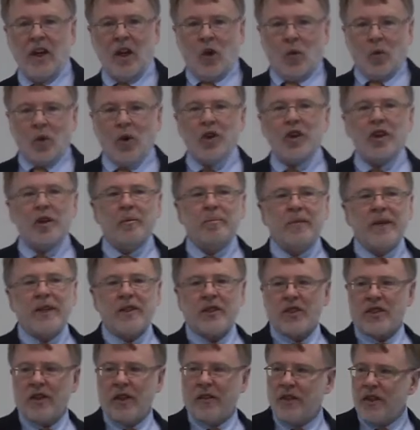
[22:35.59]
We're in the
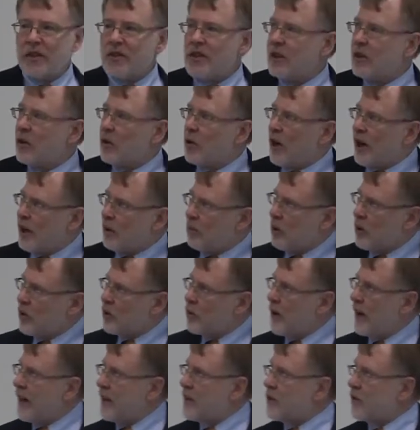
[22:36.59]
midst of this incredible
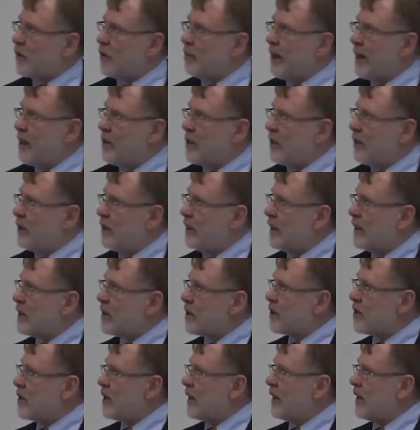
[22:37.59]
transformation,
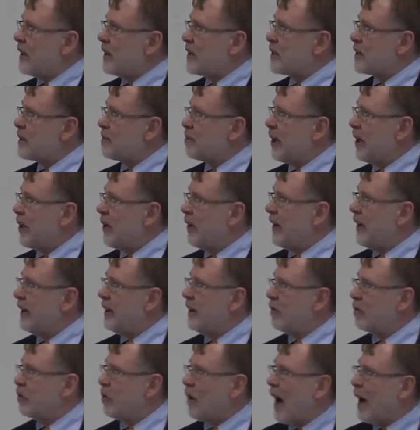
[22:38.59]
this period
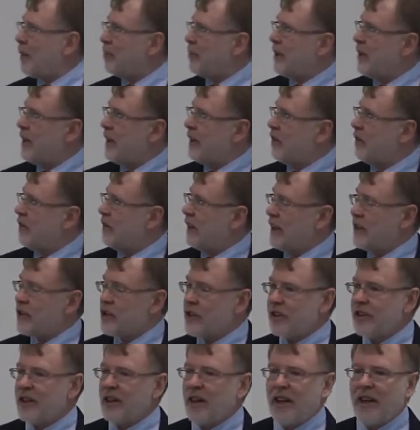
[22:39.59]
of rapid
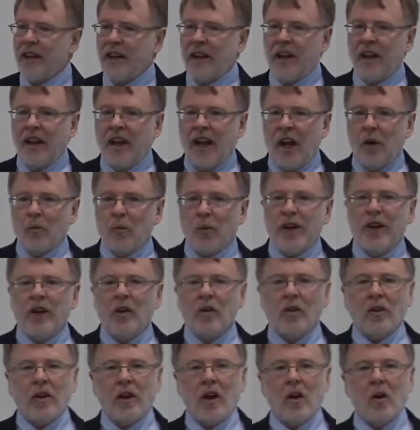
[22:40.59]
innovation, and we
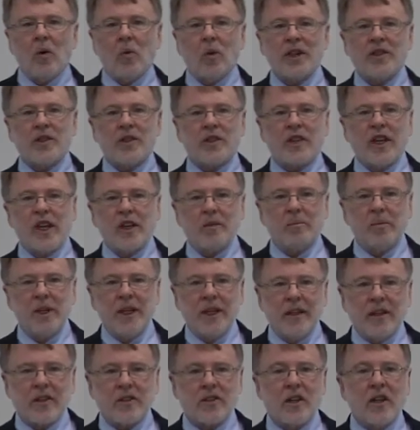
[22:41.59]
don't know what state
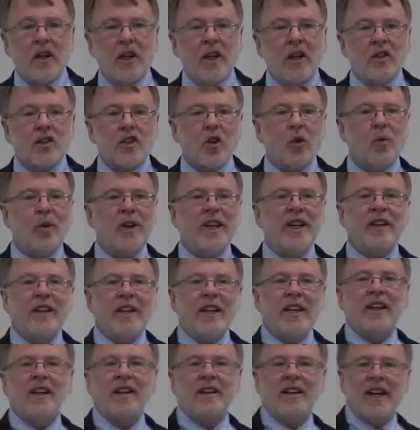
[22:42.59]
B is. So we
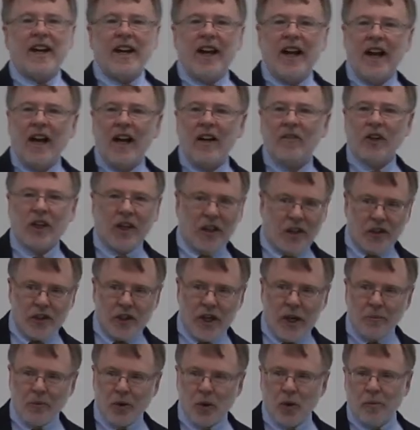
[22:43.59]
need to have a
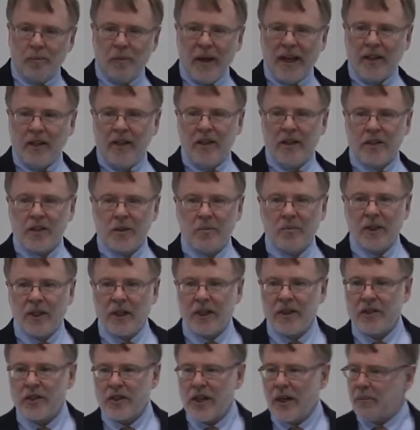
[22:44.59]
conceptual mechanism, a
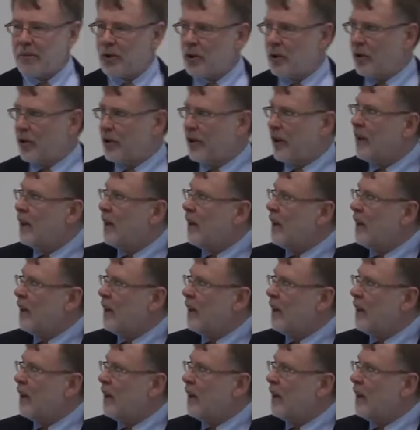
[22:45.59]
conceptual